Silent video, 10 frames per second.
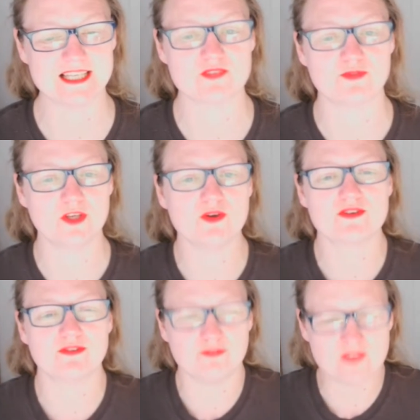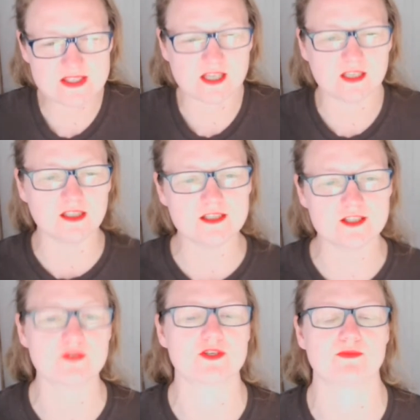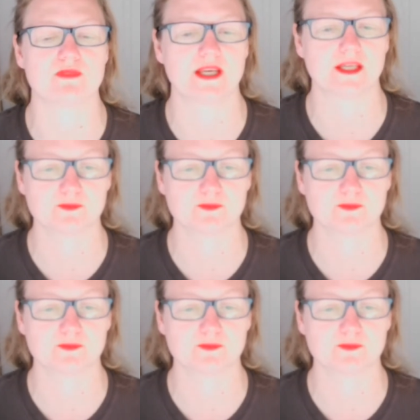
it's for you to physically do something.